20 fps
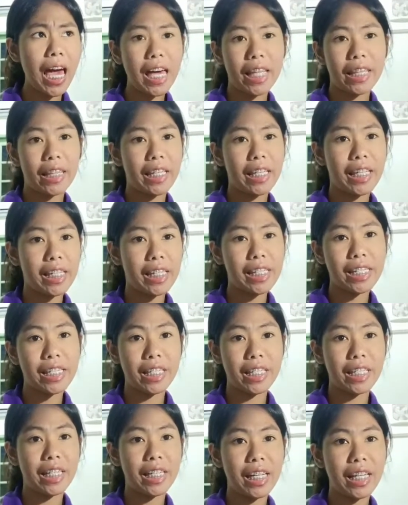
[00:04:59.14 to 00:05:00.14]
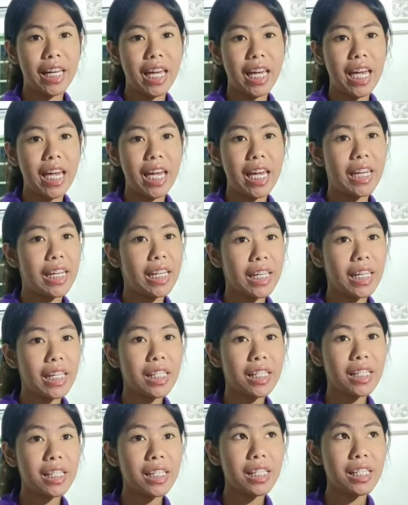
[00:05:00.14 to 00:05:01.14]
add in the
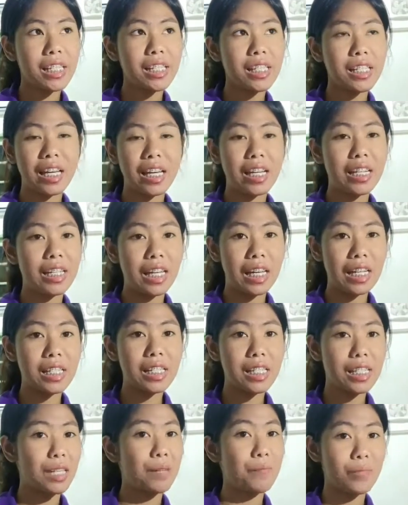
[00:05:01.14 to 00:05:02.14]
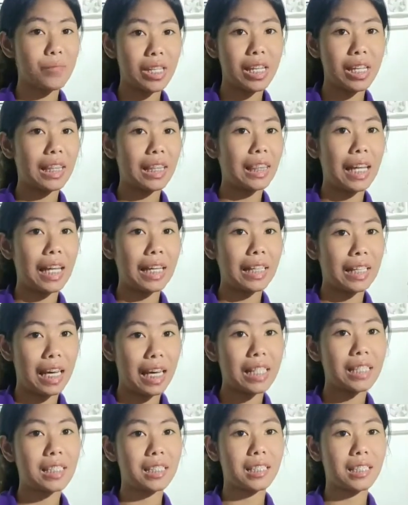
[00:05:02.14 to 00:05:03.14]
ending sentence, something like
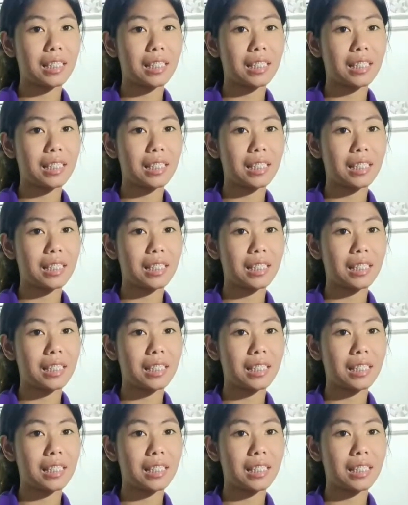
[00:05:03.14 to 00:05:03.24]
that.